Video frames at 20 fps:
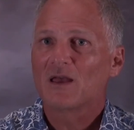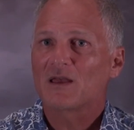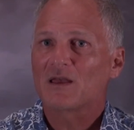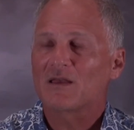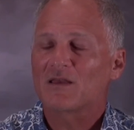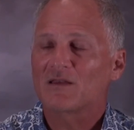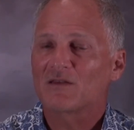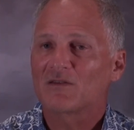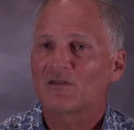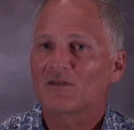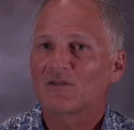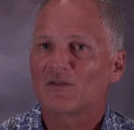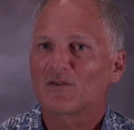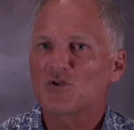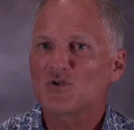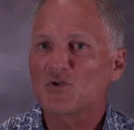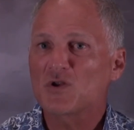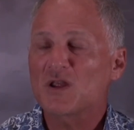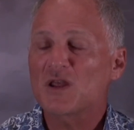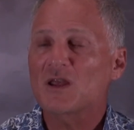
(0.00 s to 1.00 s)
is
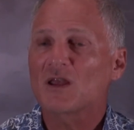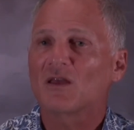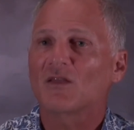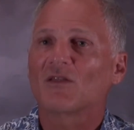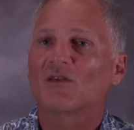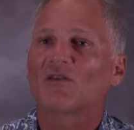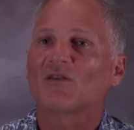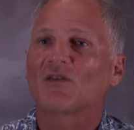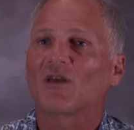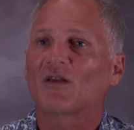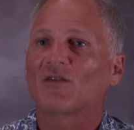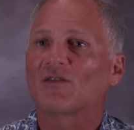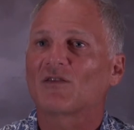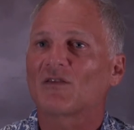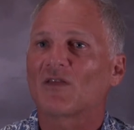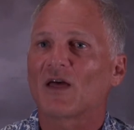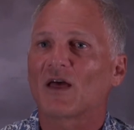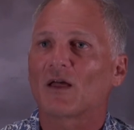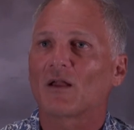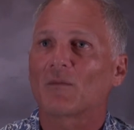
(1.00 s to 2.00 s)
unique in the sense
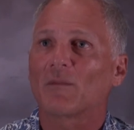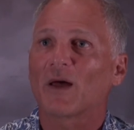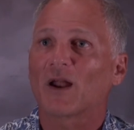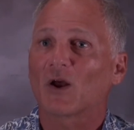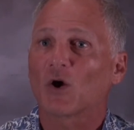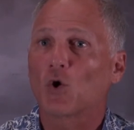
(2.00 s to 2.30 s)
that about a